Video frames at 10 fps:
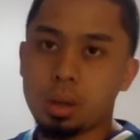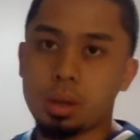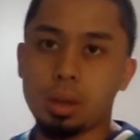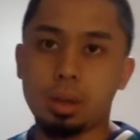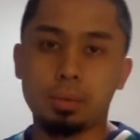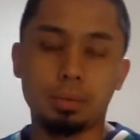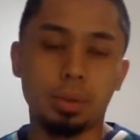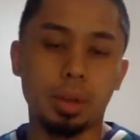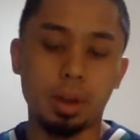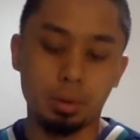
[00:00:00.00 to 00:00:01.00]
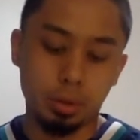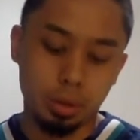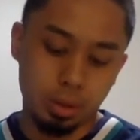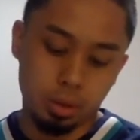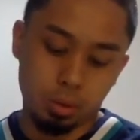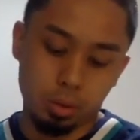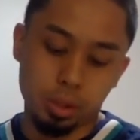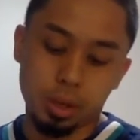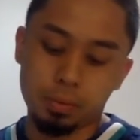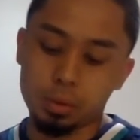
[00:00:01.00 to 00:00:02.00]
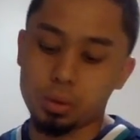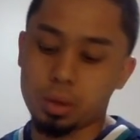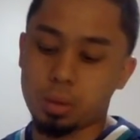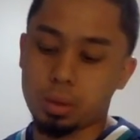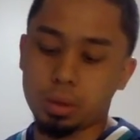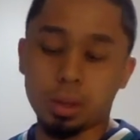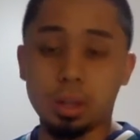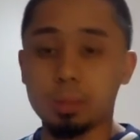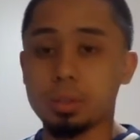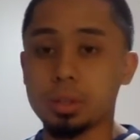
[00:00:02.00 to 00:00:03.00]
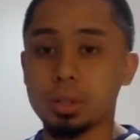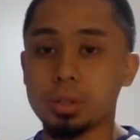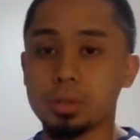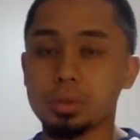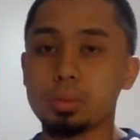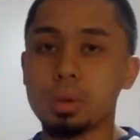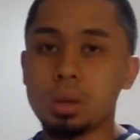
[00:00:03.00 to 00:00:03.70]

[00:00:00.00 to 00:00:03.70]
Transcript: And for the air leak, we definitely do not want to clamp the chest tube.